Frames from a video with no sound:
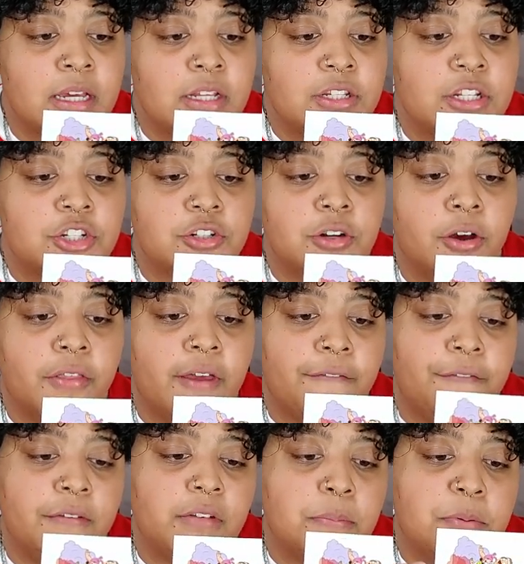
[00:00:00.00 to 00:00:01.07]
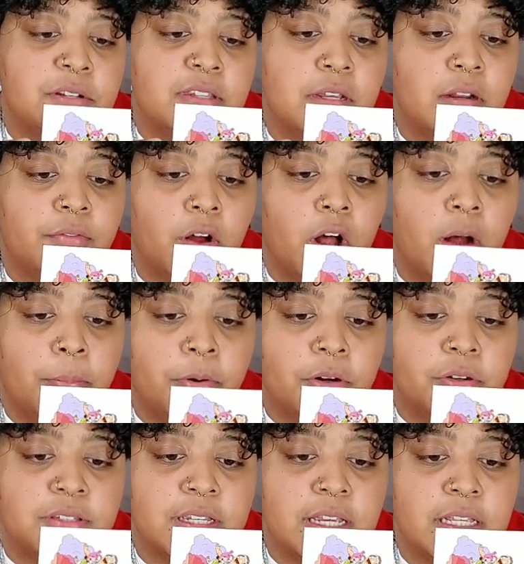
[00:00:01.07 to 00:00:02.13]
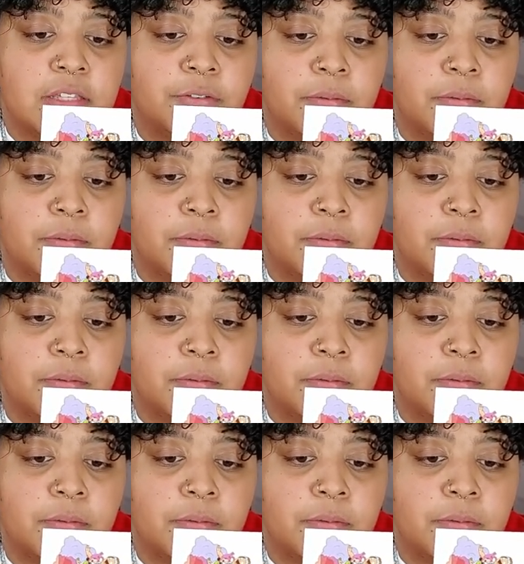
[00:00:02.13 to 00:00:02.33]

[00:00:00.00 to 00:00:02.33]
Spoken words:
Did you know that 50% of all proceeds